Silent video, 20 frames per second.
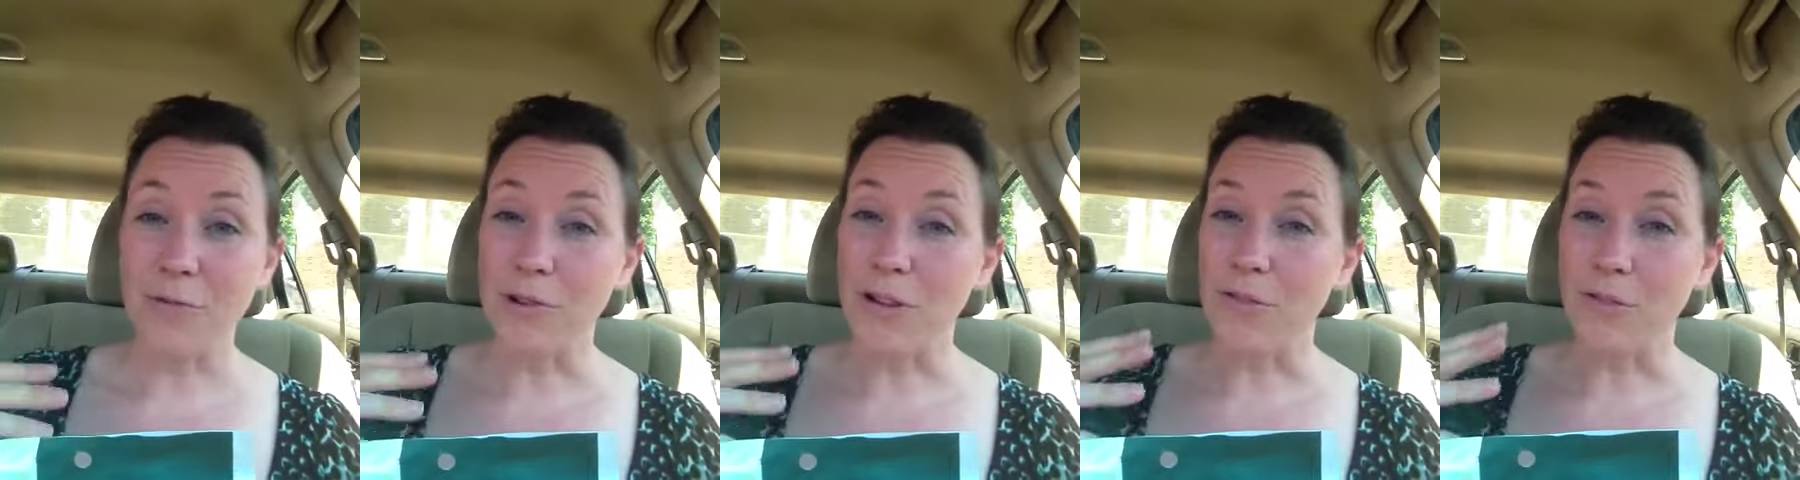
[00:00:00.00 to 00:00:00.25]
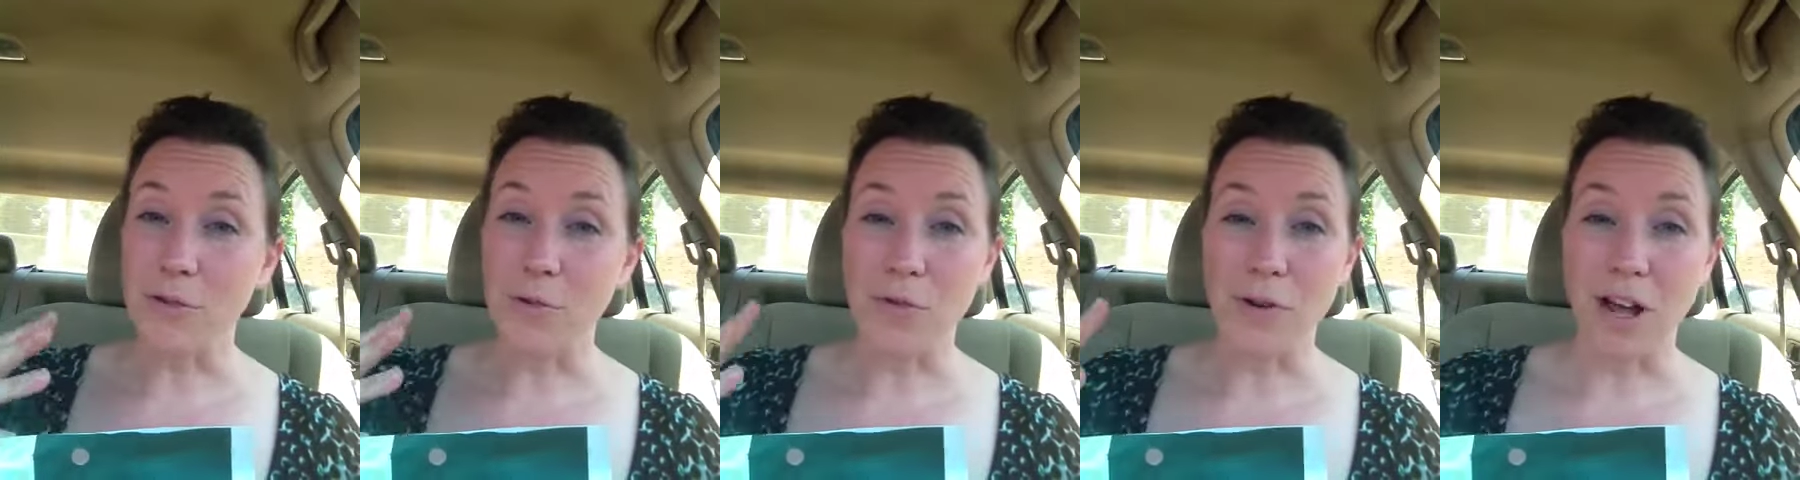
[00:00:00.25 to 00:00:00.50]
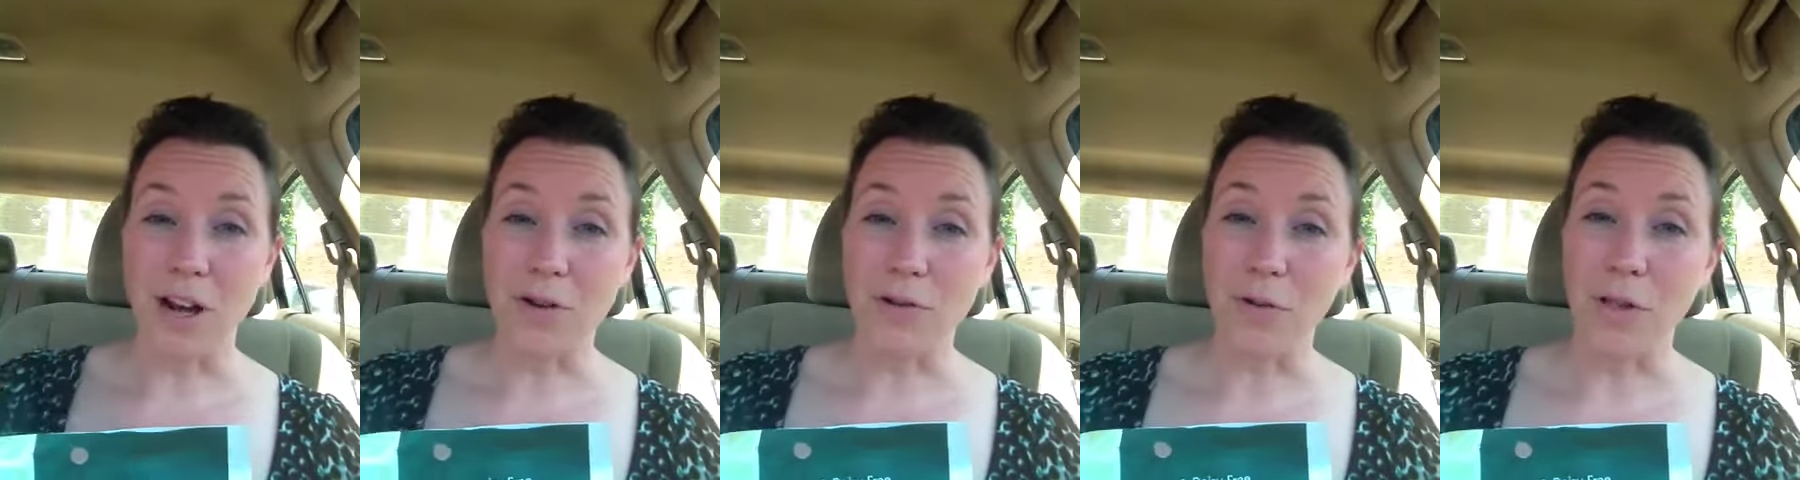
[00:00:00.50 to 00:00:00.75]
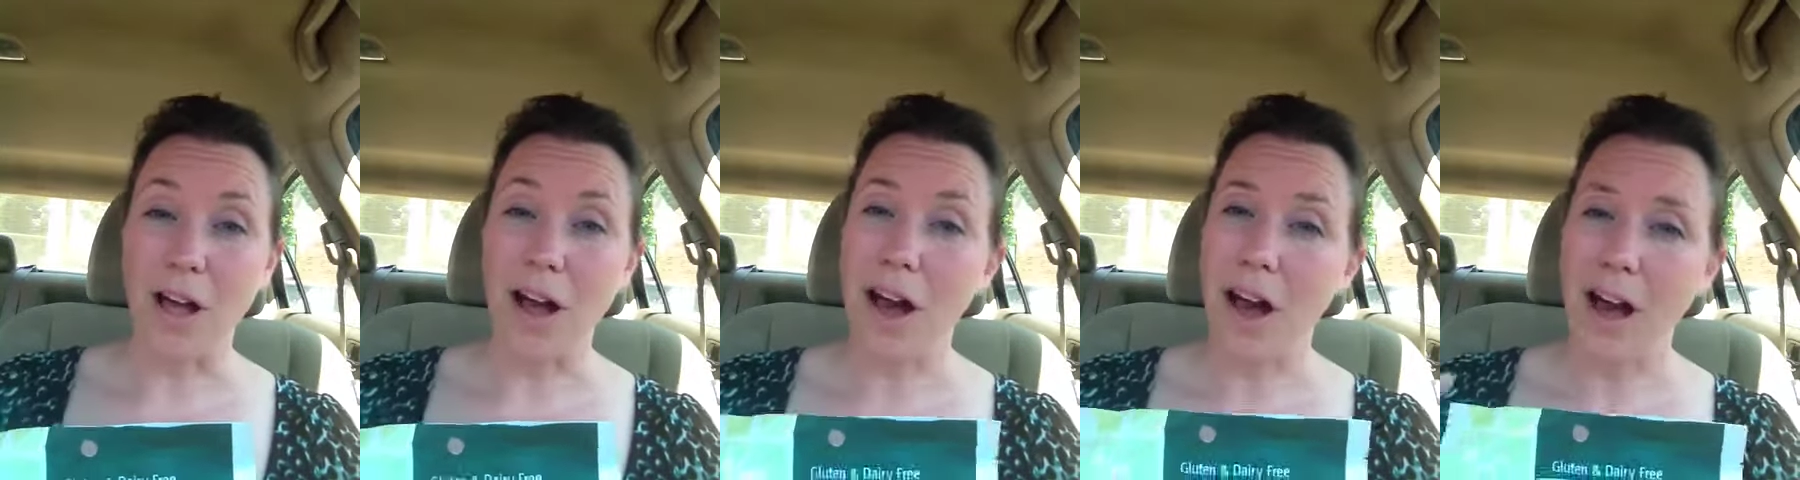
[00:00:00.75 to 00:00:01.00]
will give you a
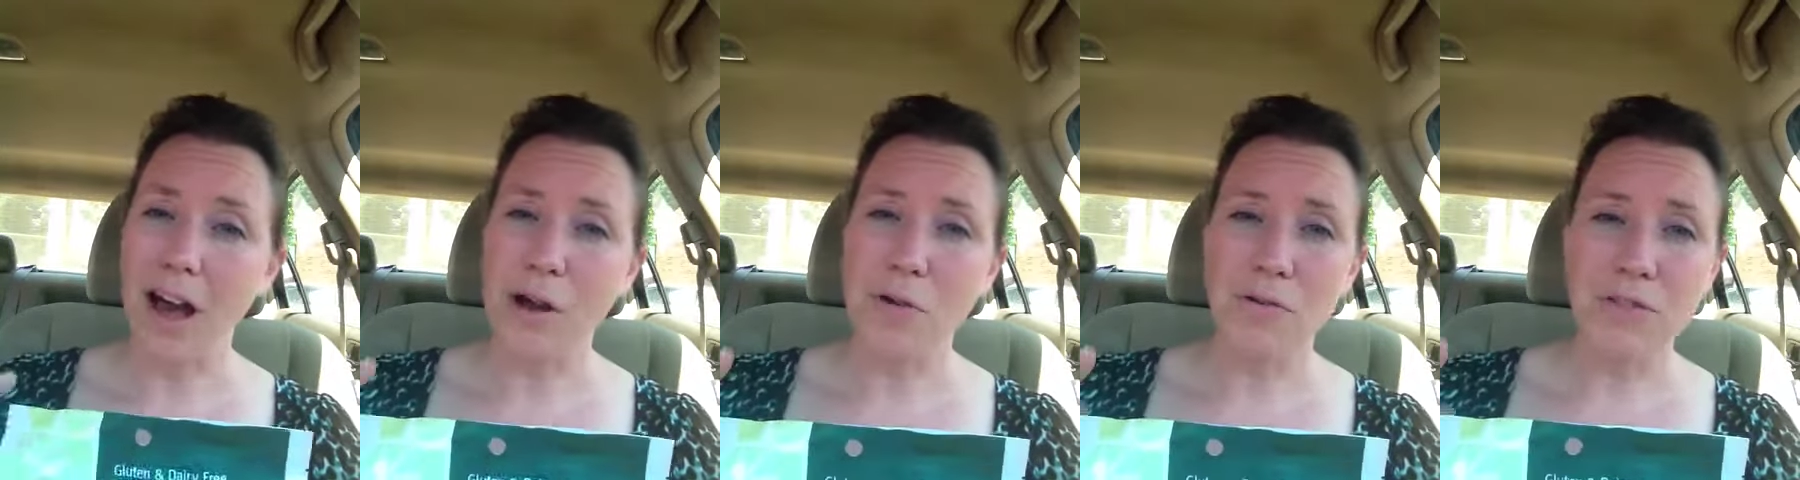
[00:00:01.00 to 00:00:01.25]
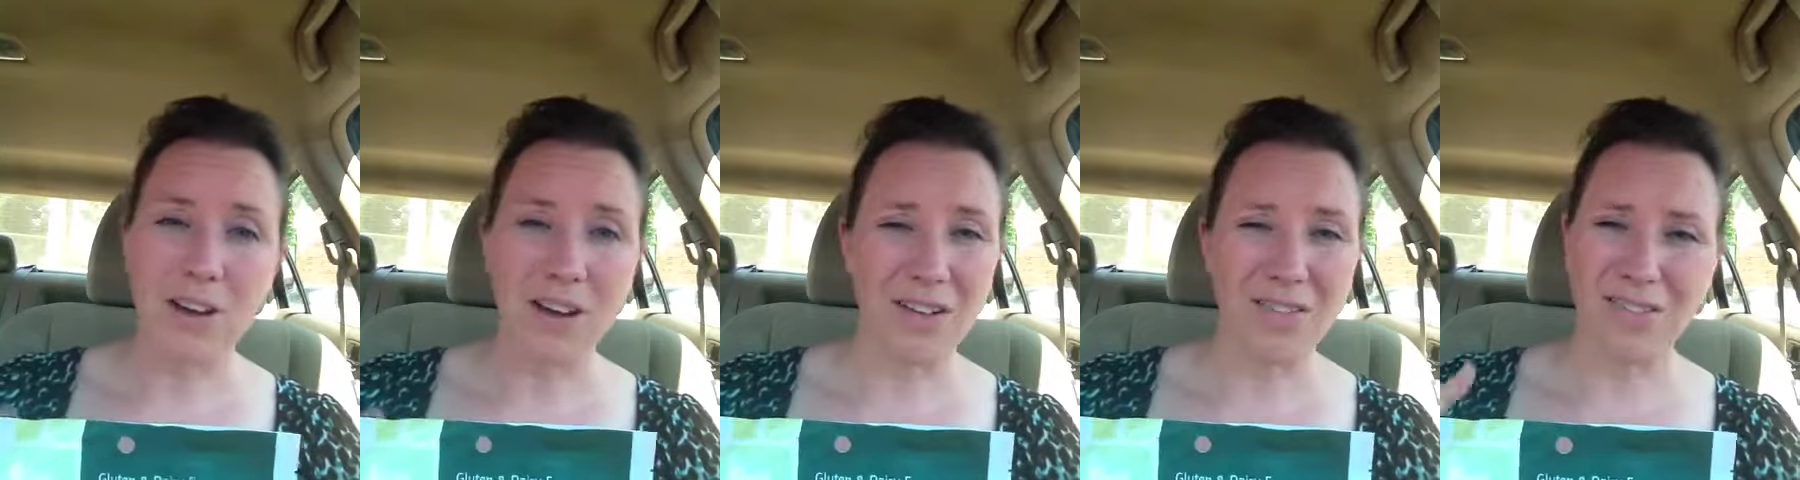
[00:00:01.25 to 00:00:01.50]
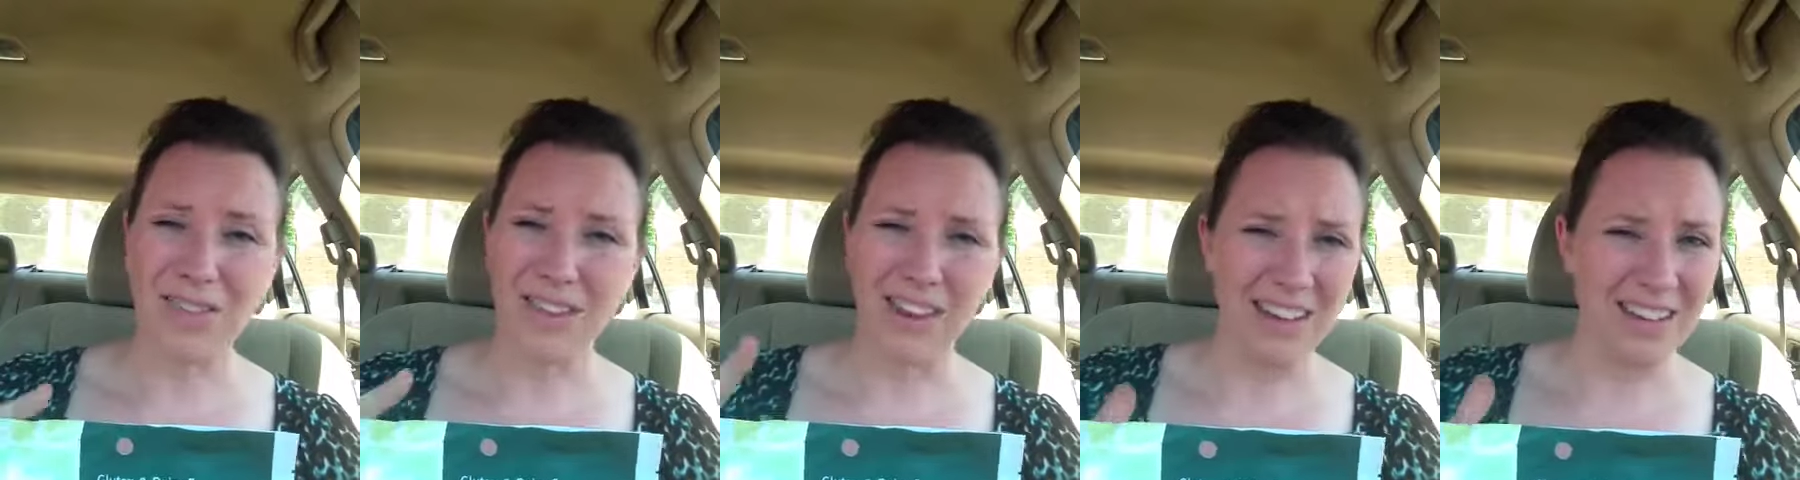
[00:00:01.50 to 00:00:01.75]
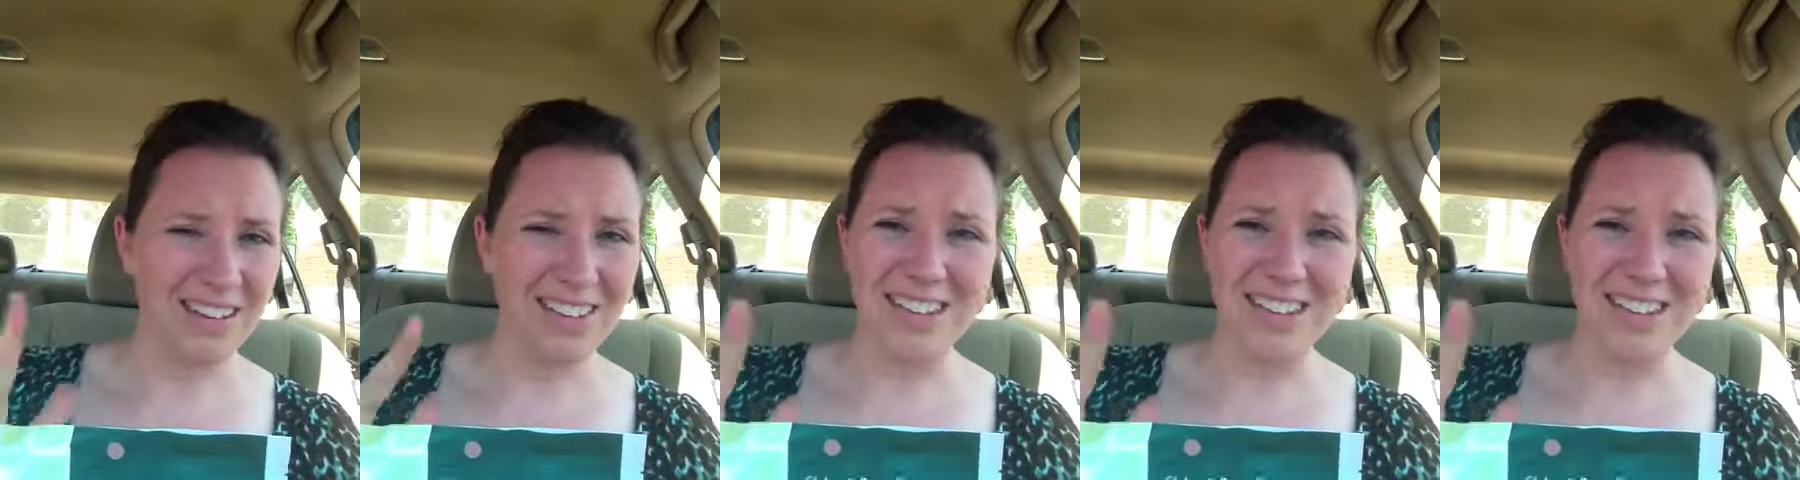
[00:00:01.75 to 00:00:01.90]
natural high without the,